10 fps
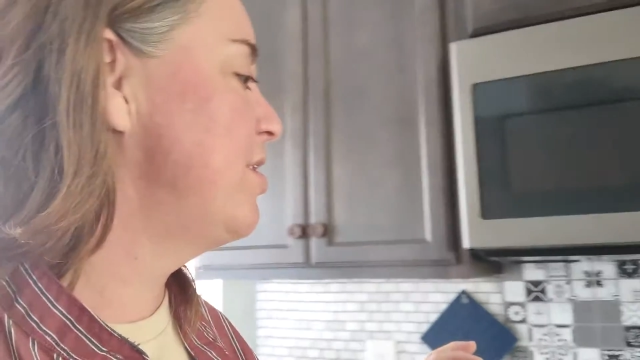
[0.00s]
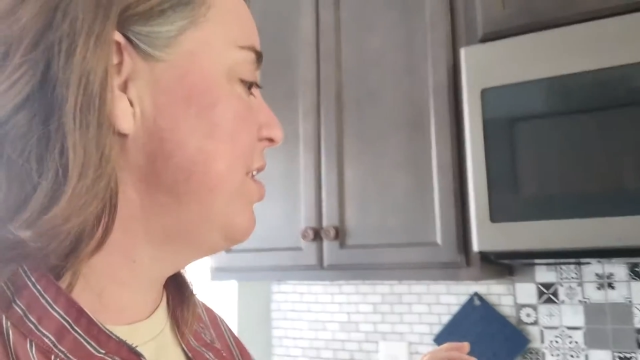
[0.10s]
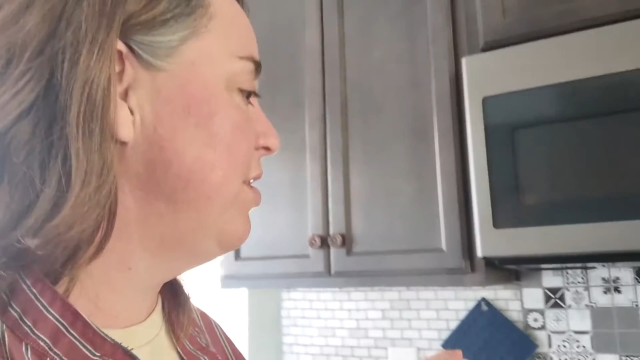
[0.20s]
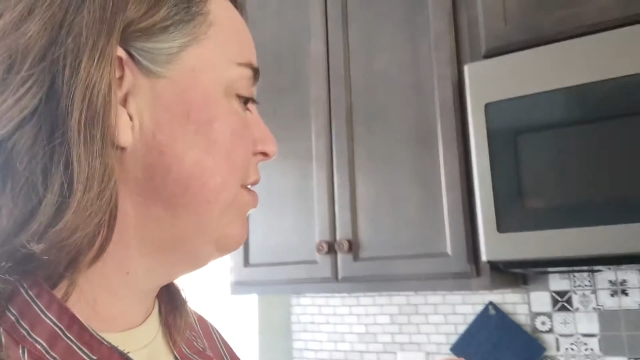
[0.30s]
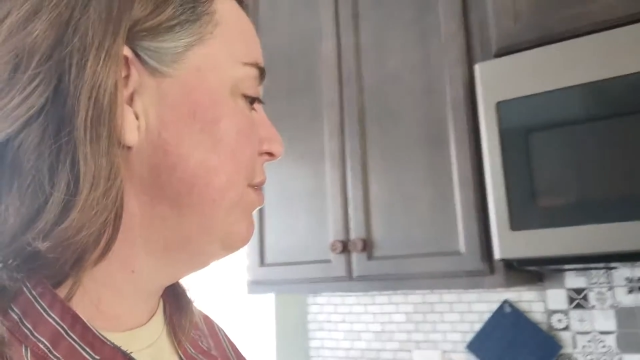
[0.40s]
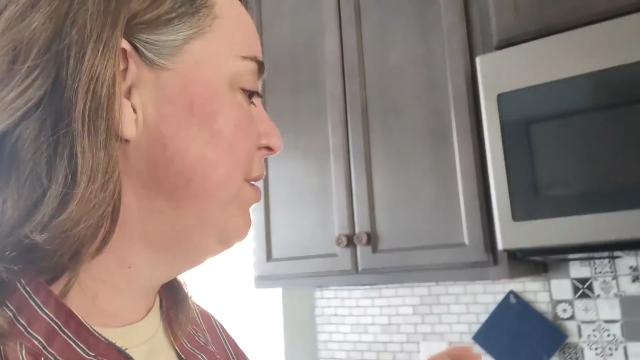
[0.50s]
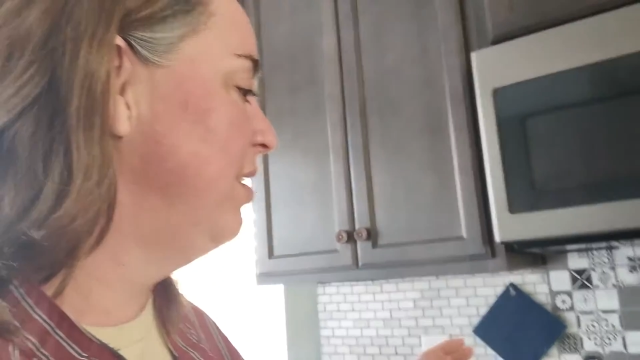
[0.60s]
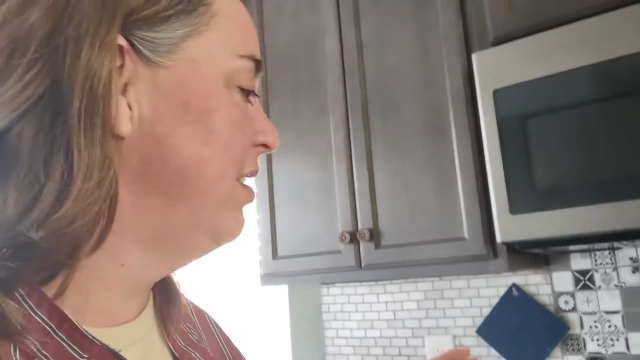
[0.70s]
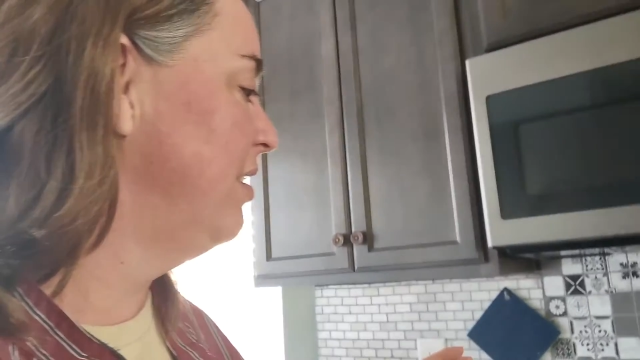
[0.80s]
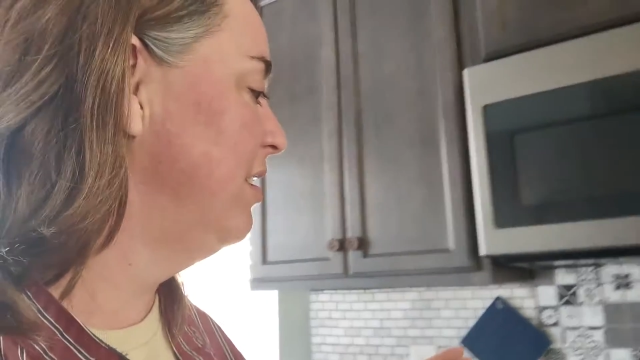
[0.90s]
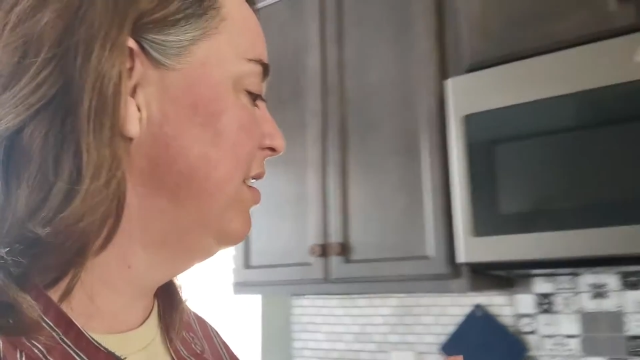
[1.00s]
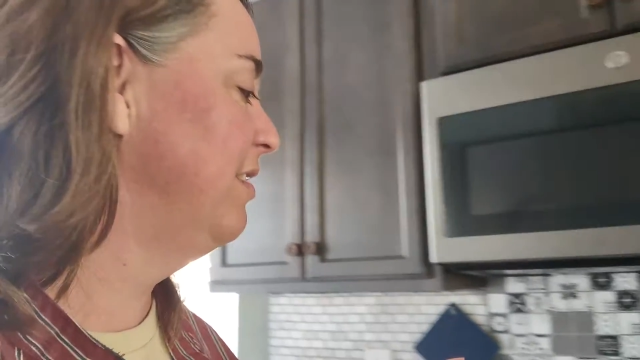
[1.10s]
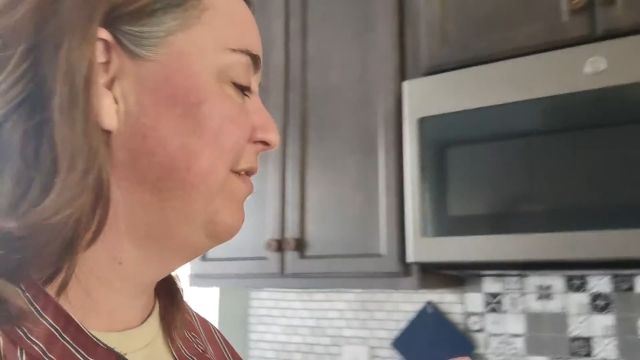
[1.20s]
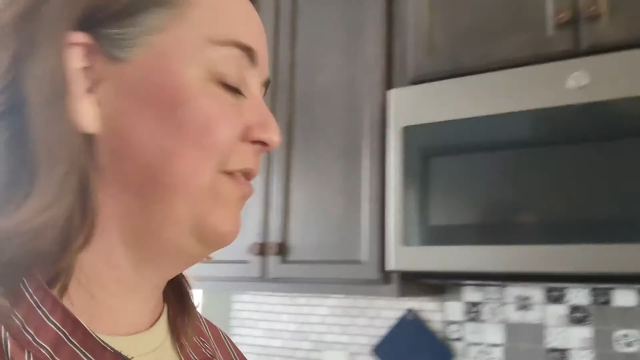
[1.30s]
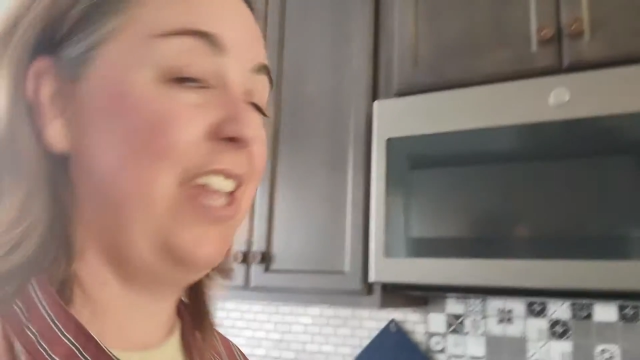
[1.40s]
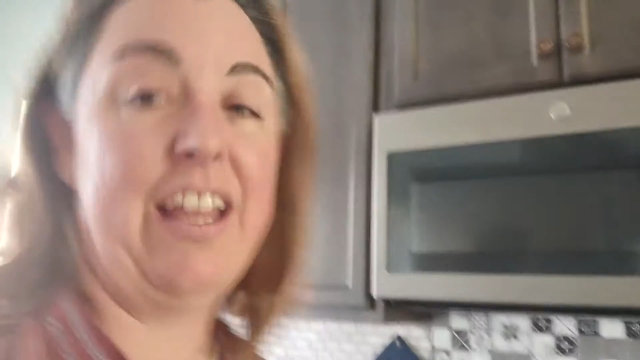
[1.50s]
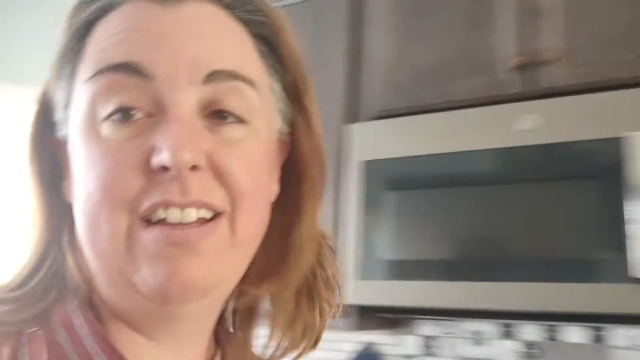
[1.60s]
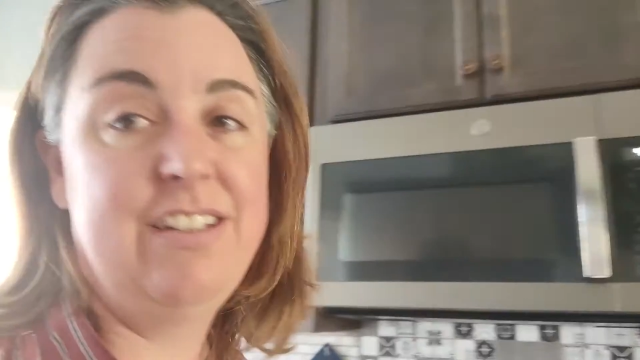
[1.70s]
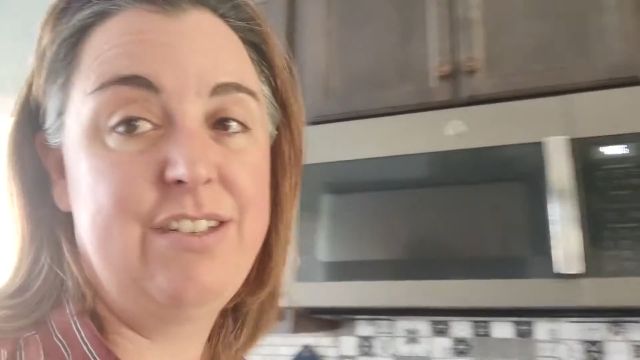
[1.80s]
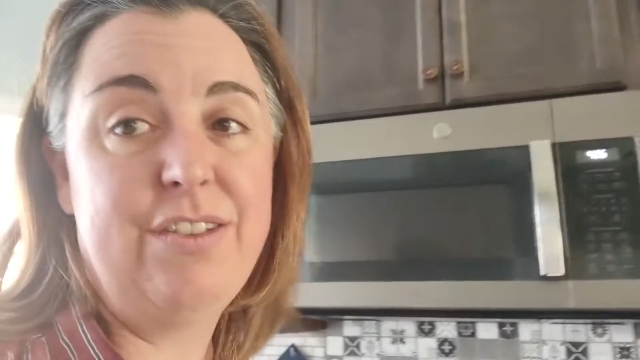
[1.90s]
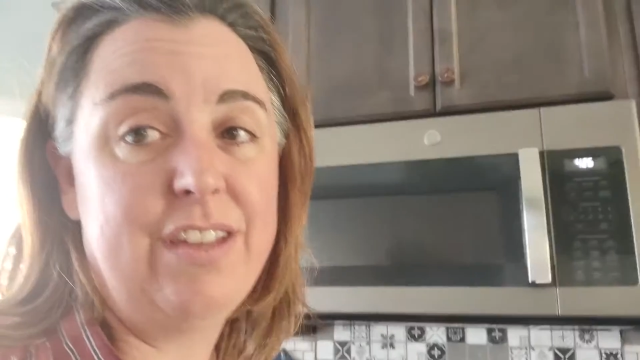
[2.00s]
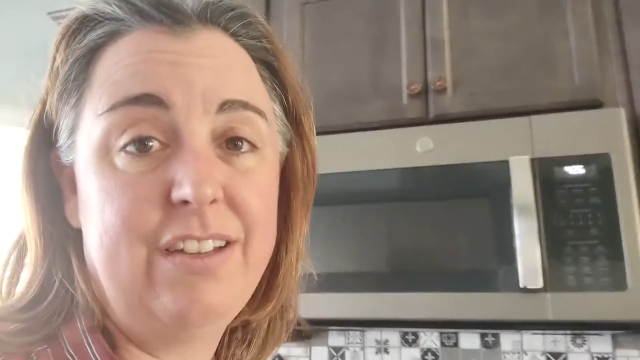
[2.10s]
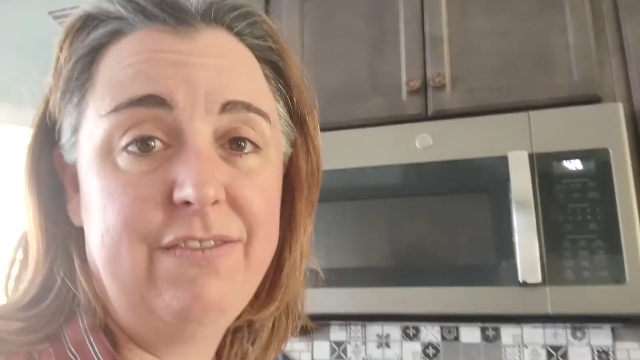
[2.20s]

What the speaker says: So yeah, and so the